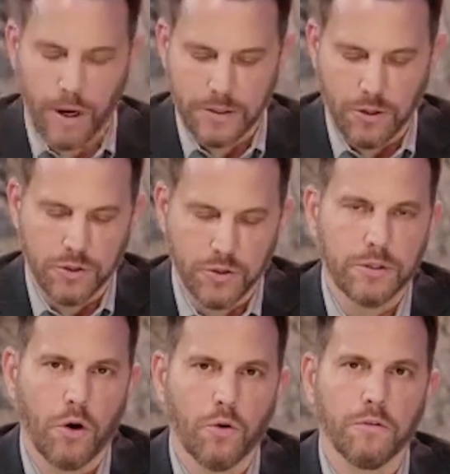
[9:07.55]
why it's also a
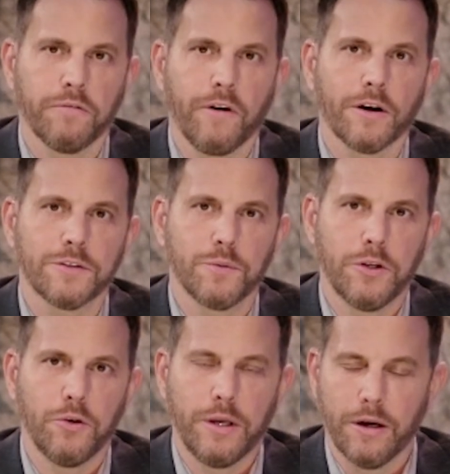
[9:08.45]
total farce
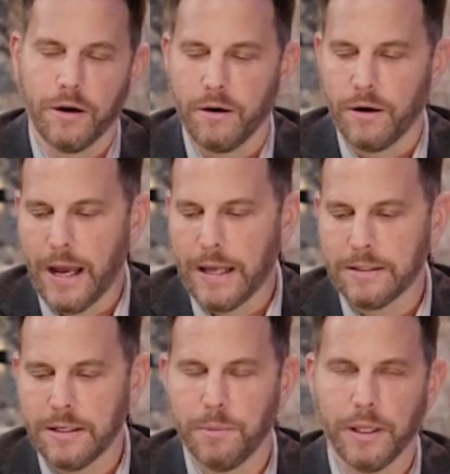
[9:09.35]
when you hear
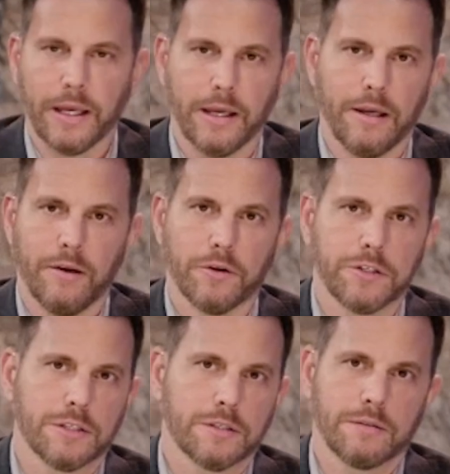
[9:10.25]
Anthony Blinken or
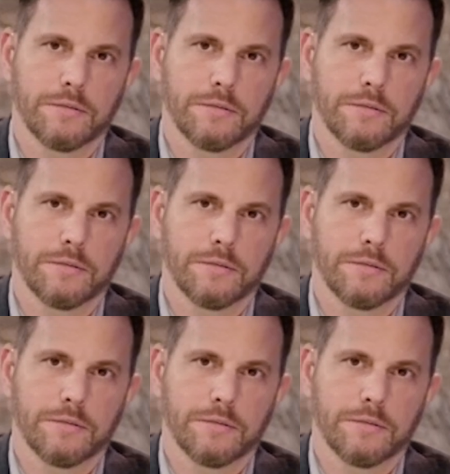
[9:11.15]
just